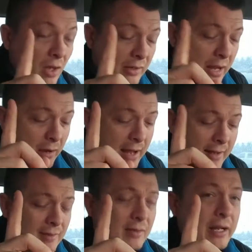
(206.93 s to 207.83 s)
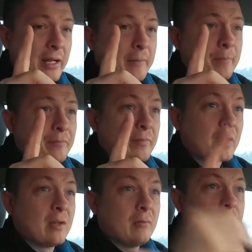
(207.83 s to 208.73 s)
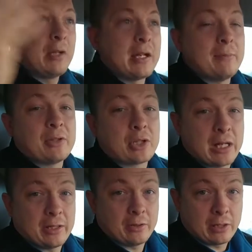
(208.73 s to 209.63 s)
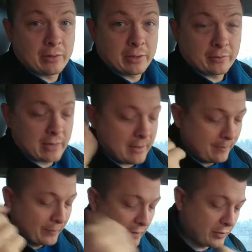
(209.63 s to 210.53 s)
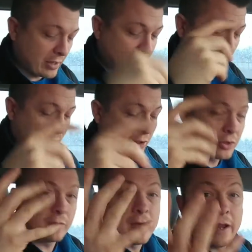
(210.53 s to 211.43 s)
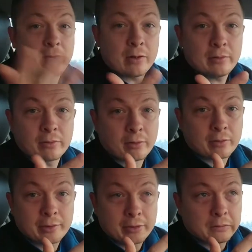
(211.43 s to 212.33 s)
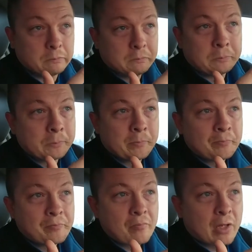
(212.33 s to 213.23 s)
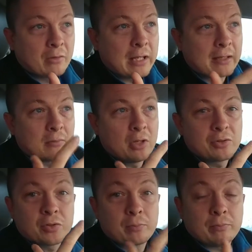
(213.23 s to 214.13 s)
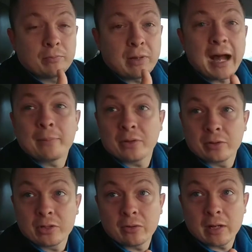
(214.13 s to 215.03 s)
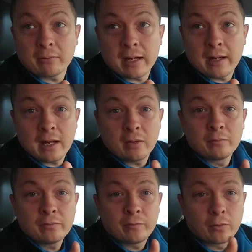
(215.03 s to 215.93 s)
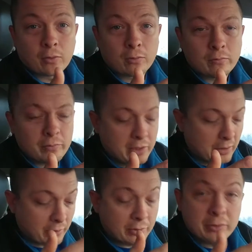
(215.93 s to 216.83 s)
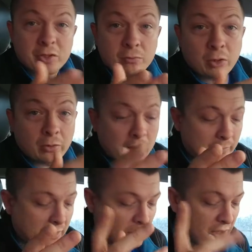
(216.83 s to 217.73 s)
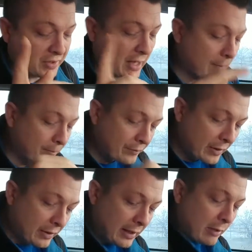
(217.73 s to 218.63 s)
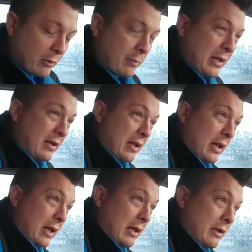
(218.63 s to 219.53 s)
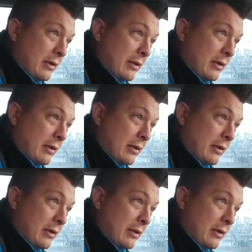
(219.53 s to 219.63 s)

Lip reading: Now, I asked the lady, we come to try your donuts, right? So I said, what's your favorite or your, like, most popular donut right now for, you know, the newest one, limited? She said it would be the